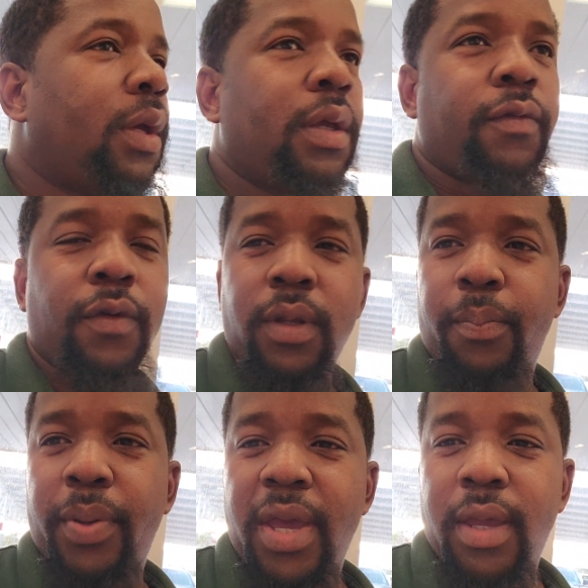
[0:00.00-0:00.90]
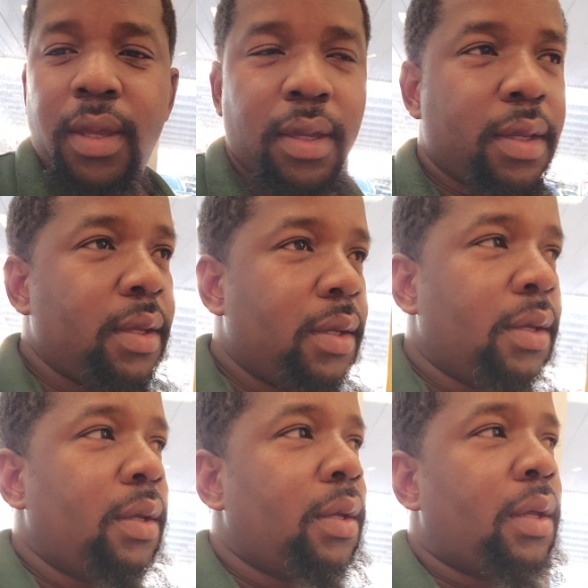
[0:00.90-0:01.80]
And for the pay and
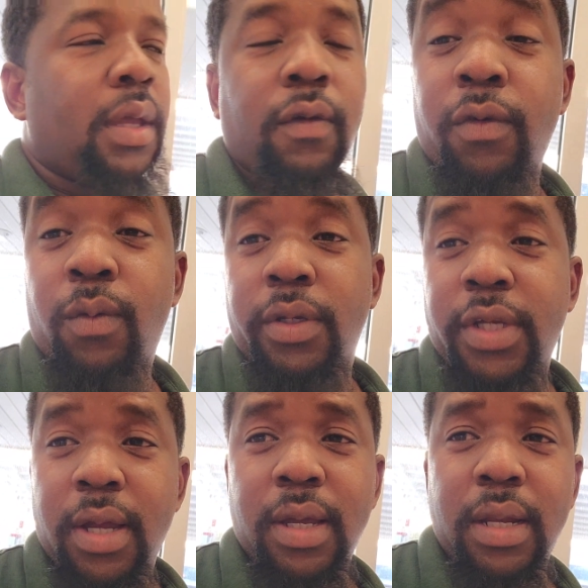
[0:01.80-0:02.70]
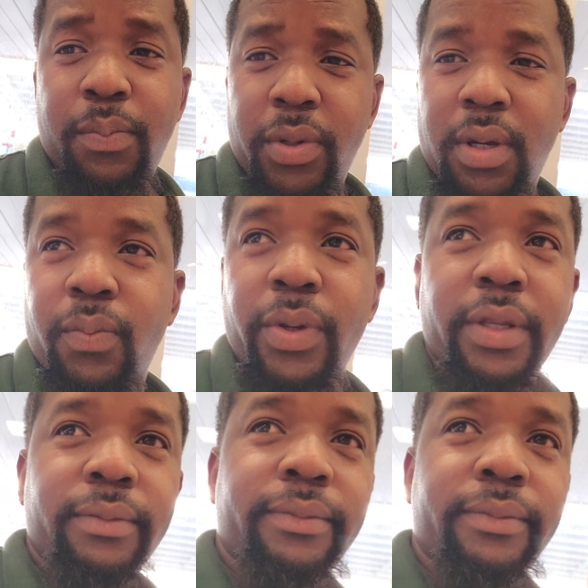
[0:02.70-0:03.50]
for what y'all got to put up with,